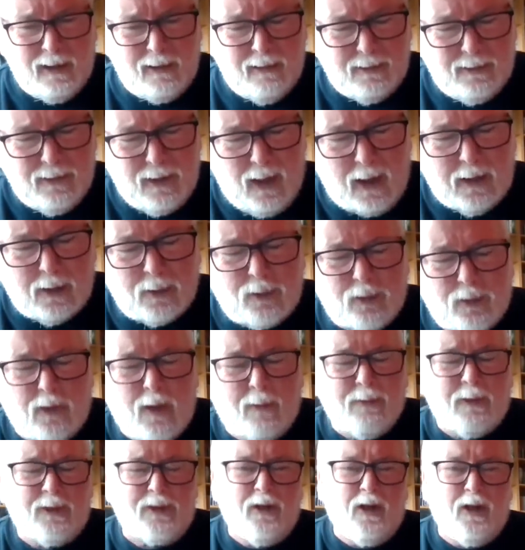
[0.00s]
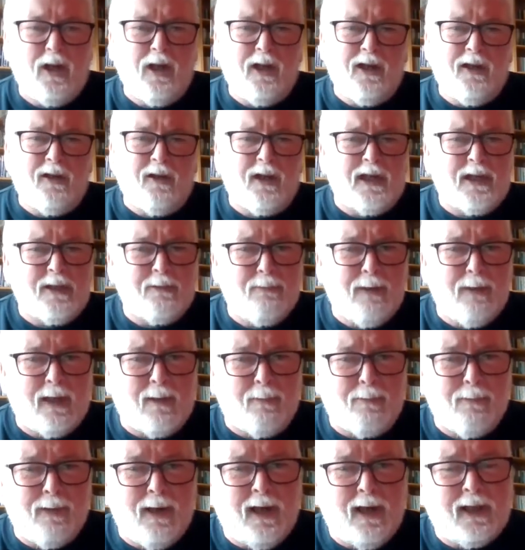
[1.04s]
Donald Trump is our leader. He's made
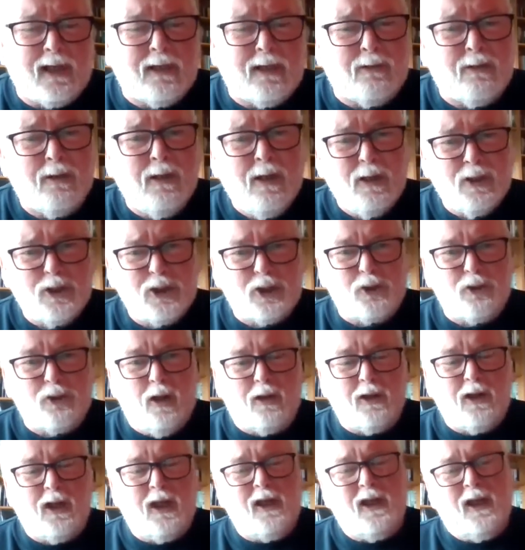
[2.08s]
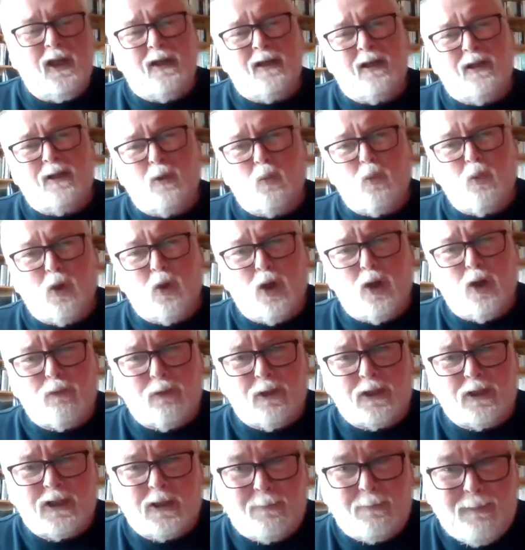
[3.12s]
America strong again, and the world
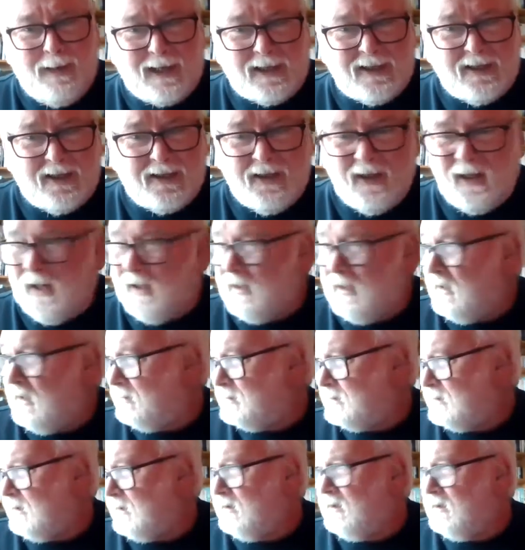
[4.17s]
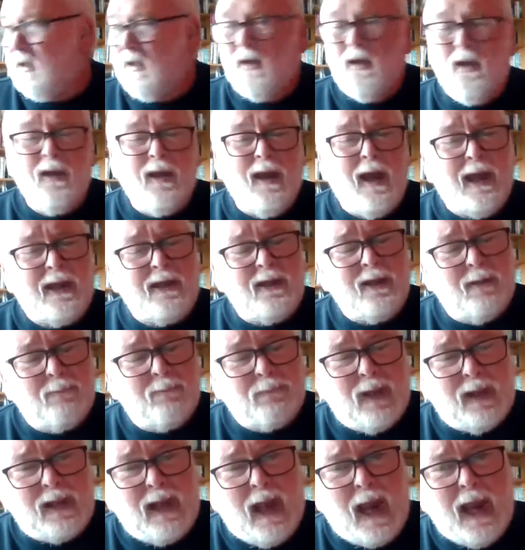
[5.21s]
respects us again. I was thinking,
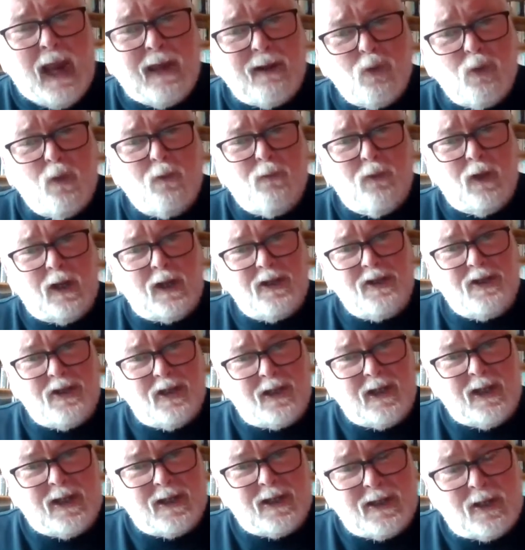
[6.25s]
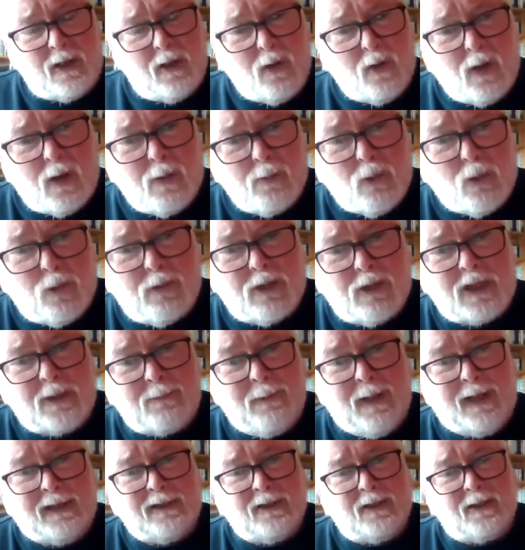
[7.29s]
I know village idiots who are more
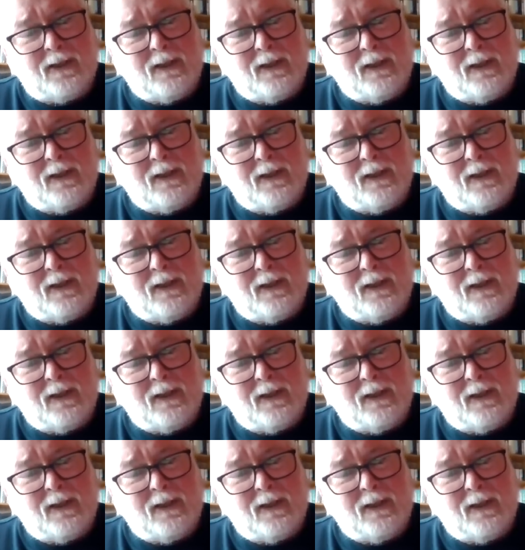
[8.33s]
respected